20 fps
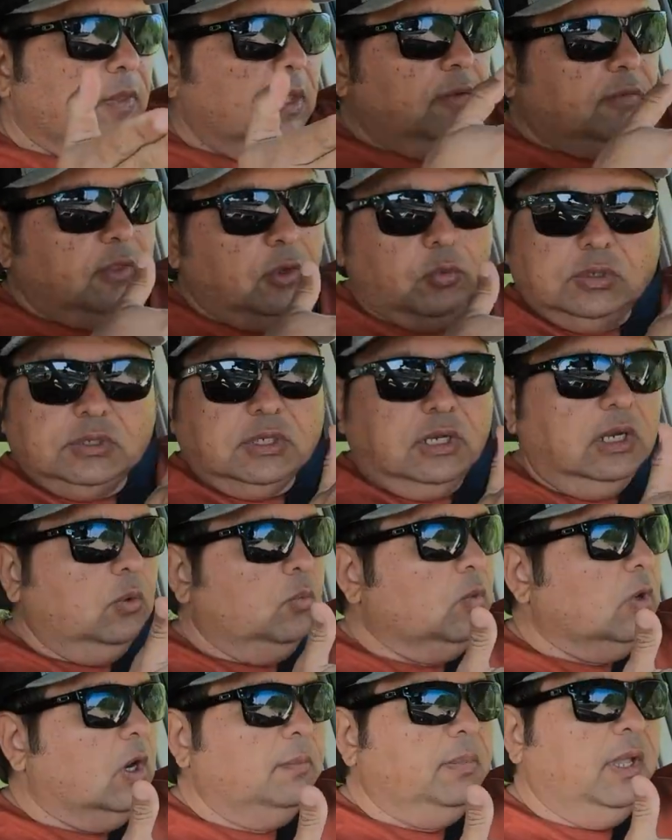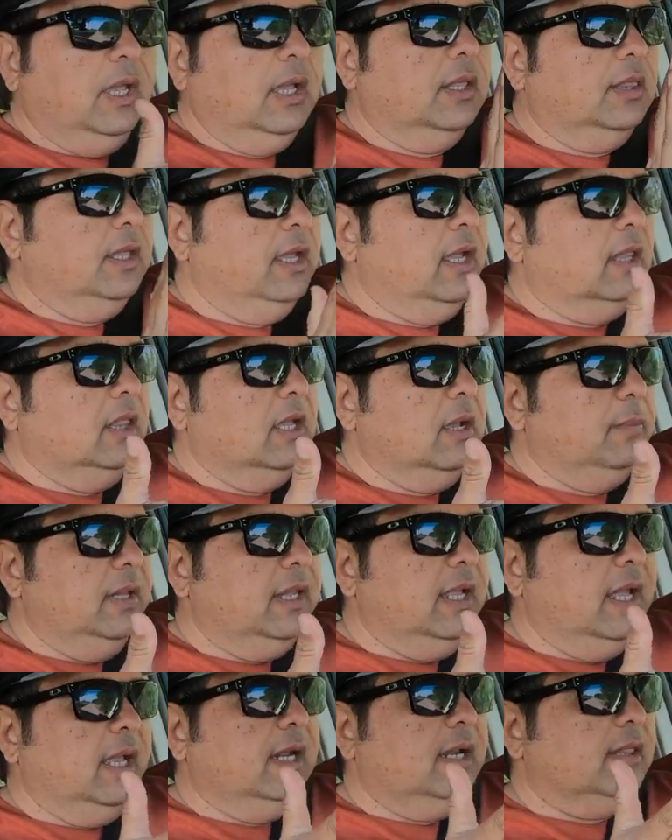if there was any rubbing, and they
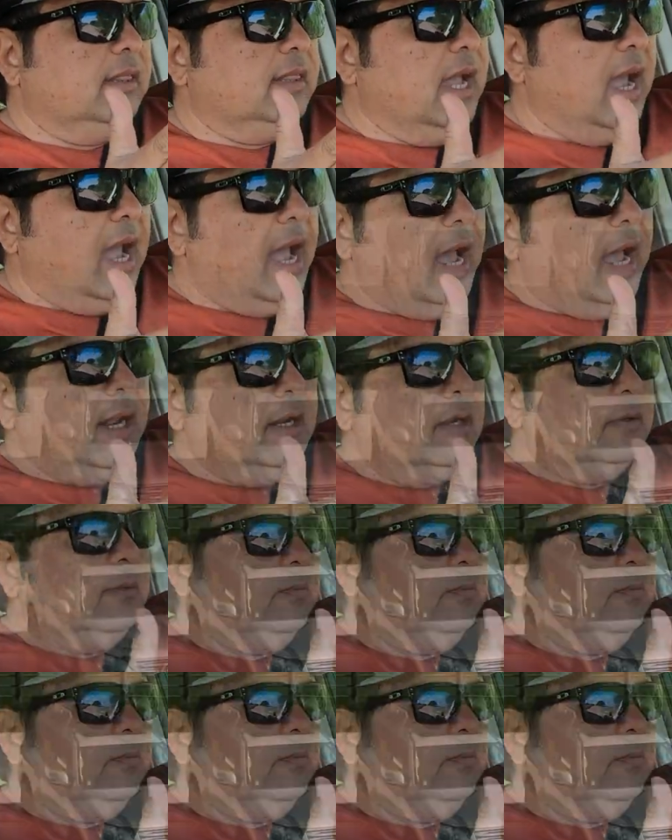eliminated that.